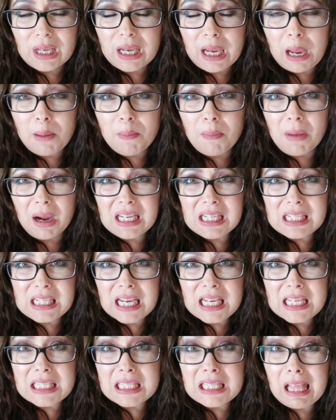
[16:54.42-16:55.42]
it might
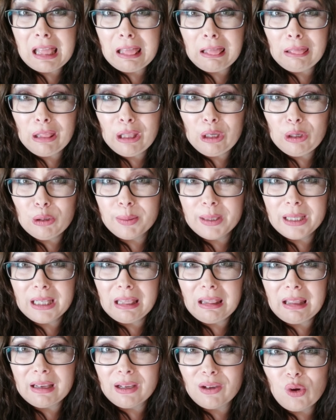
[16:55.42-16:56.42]
taste a little bit
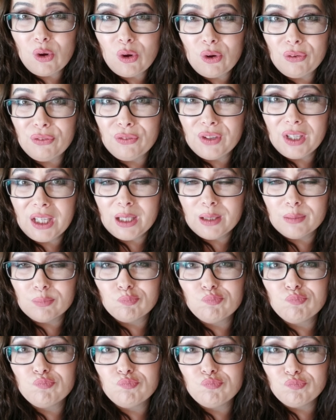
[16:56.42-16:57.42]
like coffee.
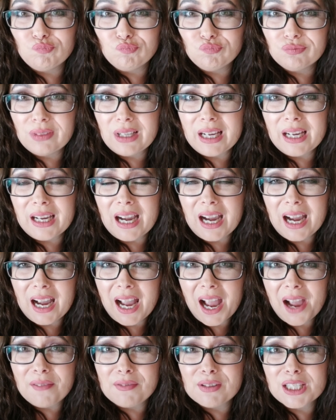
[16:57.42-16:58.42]
I
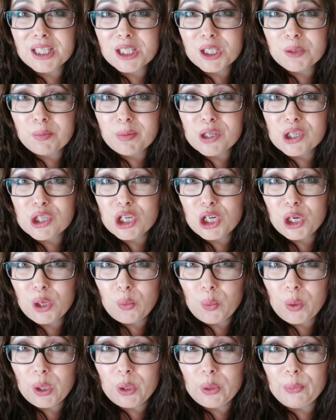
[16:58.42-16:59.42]
have a suspicion
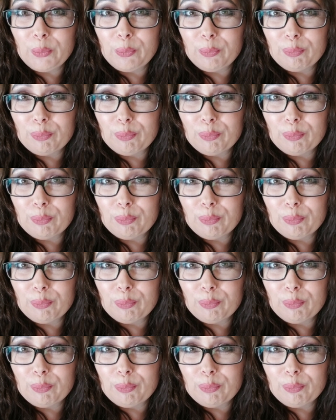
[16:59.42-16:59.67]
it will.